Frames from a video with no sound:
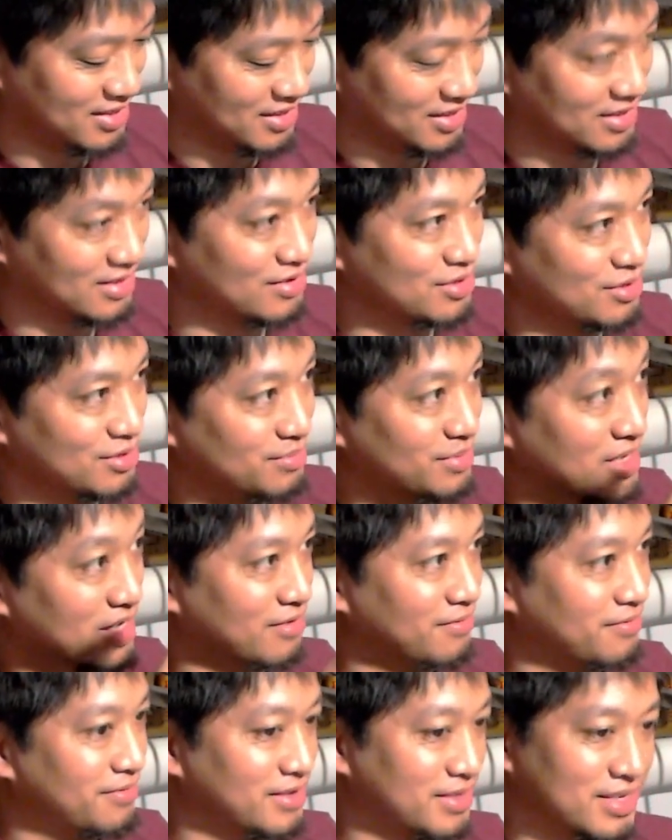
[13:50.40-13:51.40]
and also make
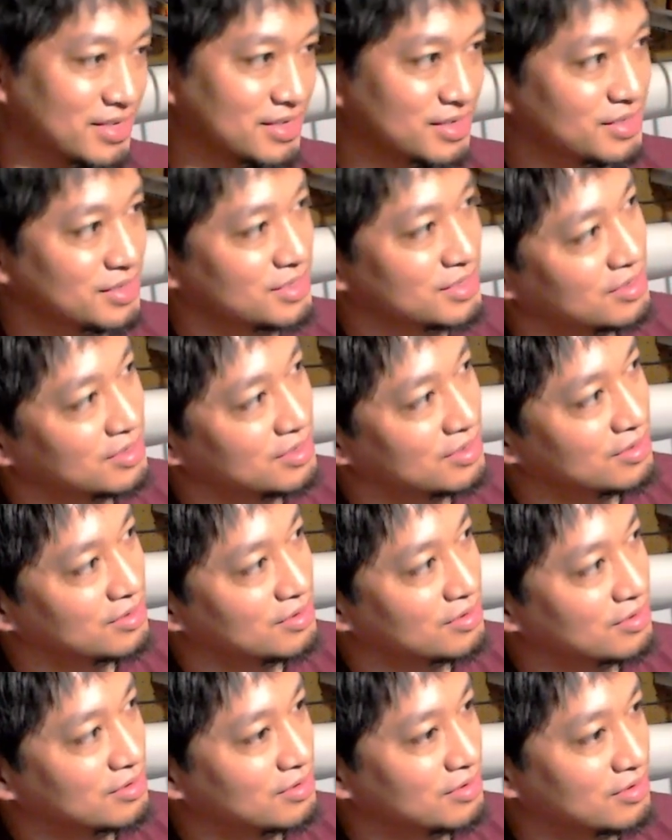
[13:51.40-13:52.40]
it fit this.
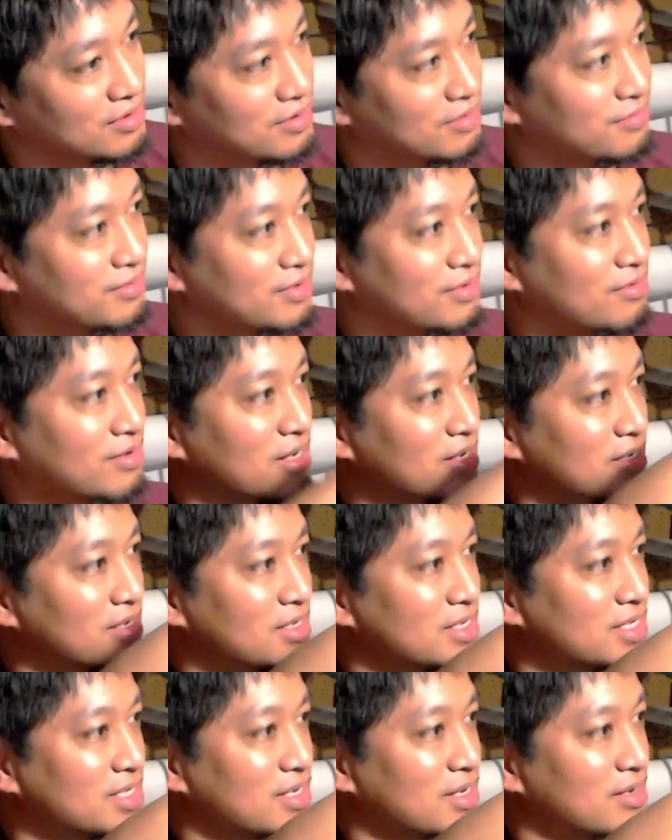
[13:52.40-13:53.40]
Fit right in the
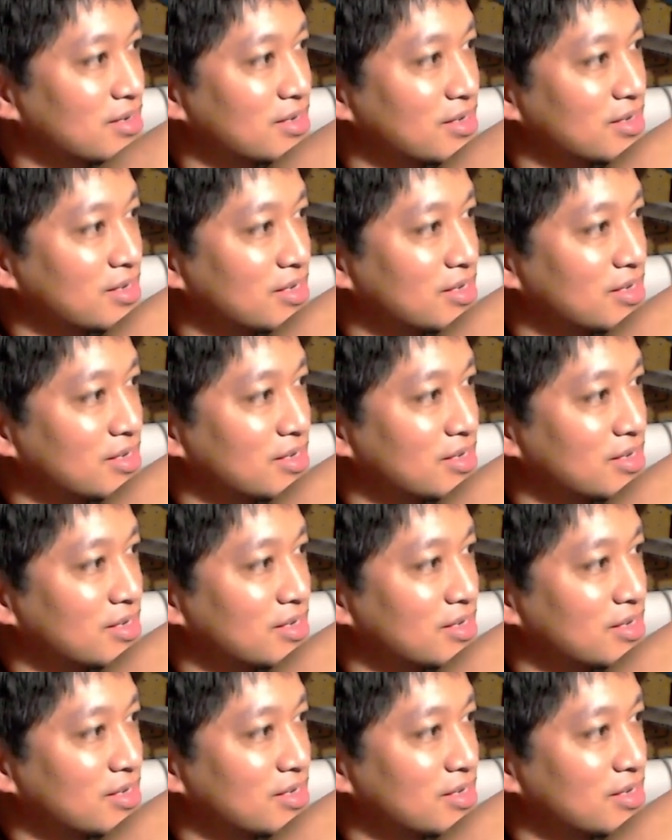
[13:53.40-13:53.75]
stud.